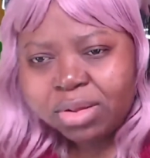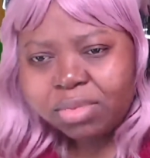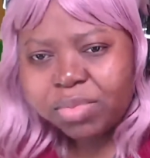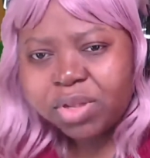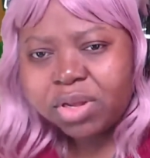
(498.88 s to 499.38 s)

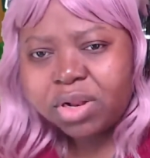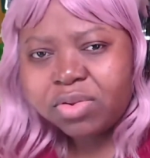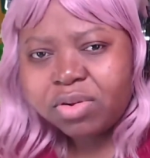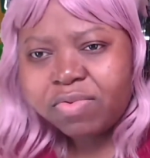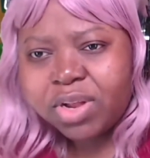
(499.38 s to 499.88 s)
basically
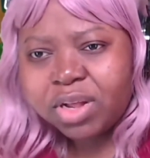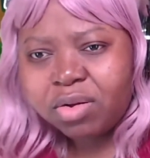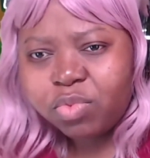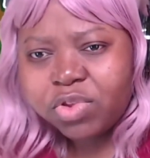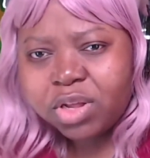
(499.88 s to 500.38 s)
sort of like
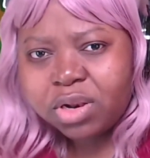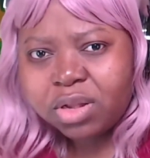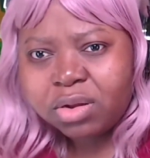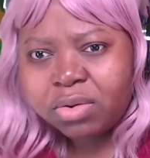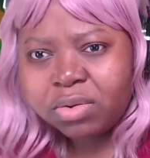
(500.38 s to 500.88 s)
almost
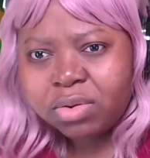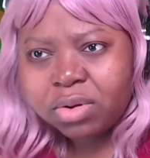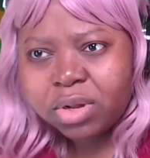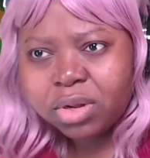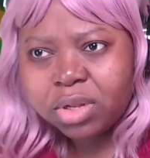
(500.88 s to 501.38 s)

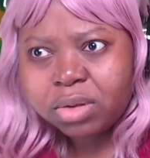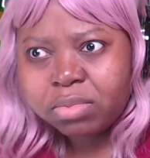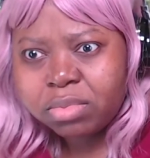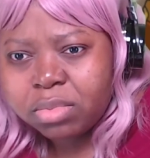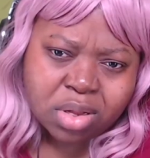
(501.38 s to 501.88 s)
killed him?
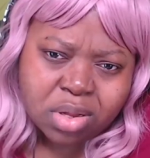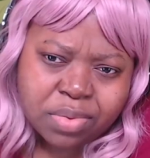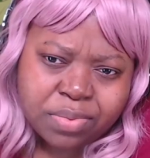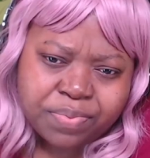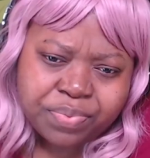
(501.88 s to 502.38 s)

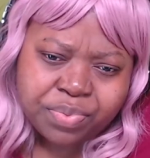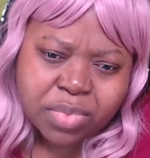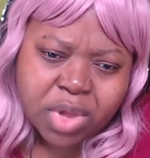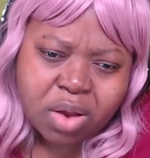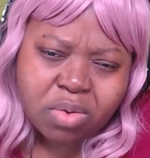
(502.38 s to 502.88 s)

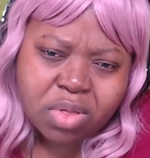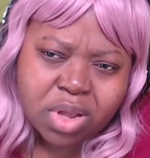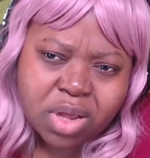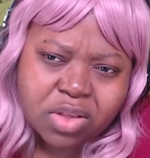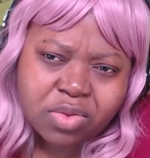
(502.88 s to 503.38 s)
I don't
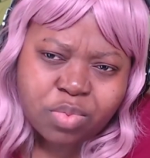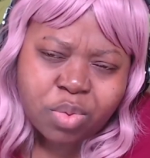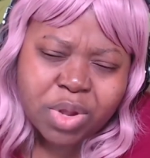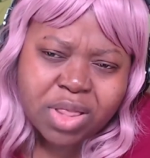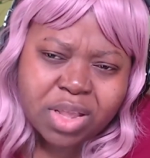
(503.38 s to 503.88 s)
think he's
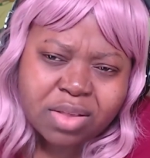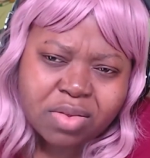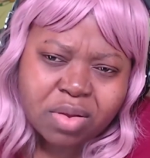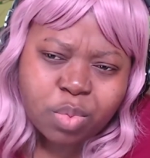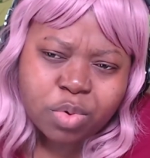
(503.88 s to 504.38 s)
blowing
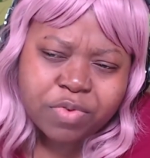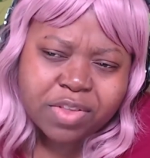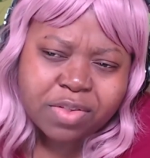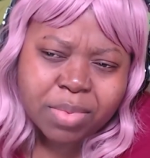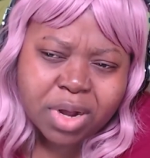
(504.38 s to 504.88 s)
things up with
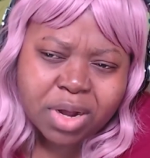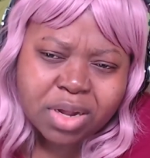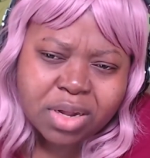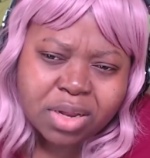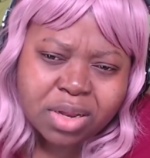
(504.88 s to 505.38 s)
his
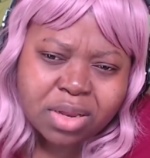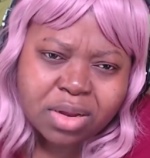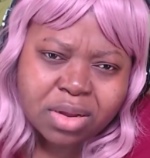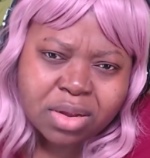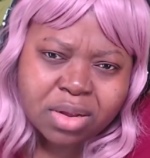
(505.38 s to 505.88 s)
mind.
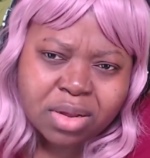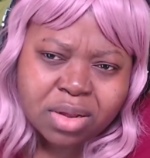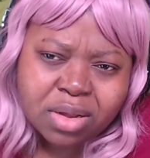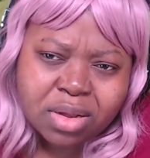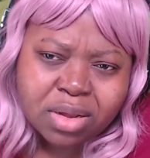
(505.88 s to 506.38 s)

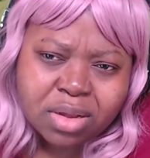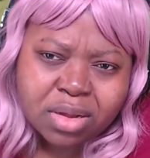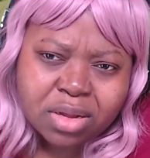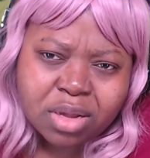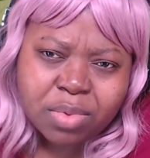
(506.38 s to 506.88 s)

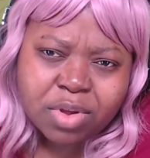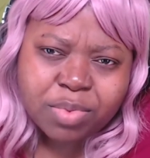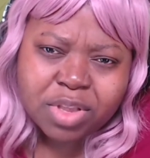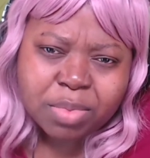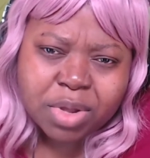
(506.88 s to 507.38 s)
There must
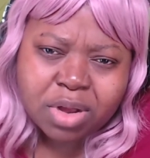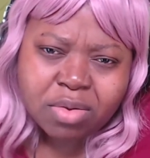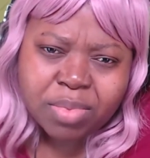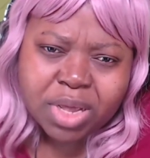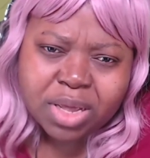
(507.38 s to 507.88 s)
be some kind of